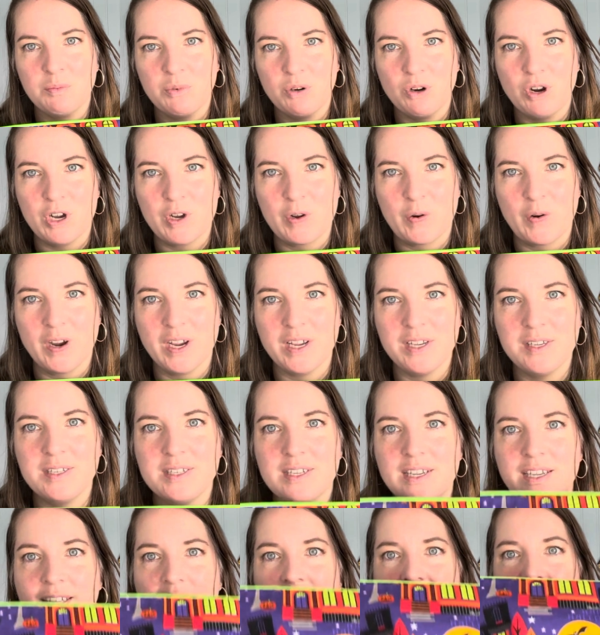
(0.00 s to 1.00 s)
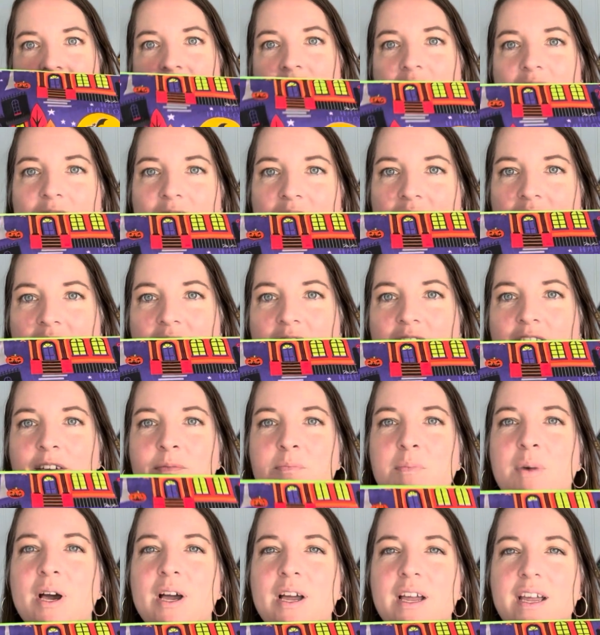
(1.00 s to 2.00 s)
progress, and they are living in
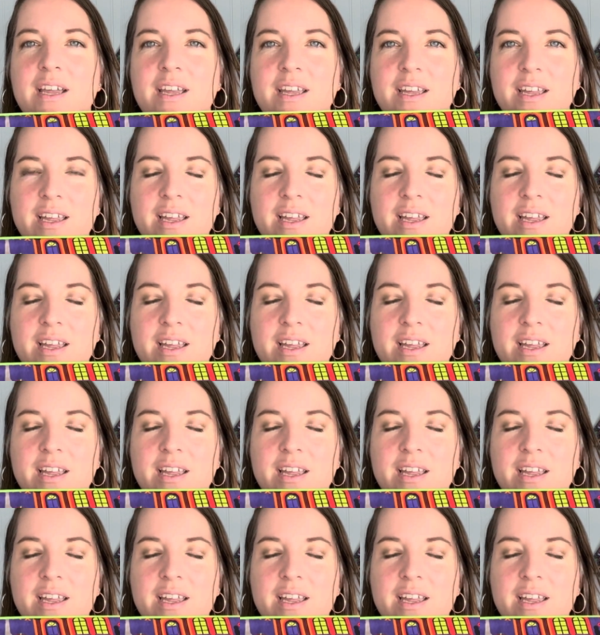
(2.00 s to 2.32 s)
my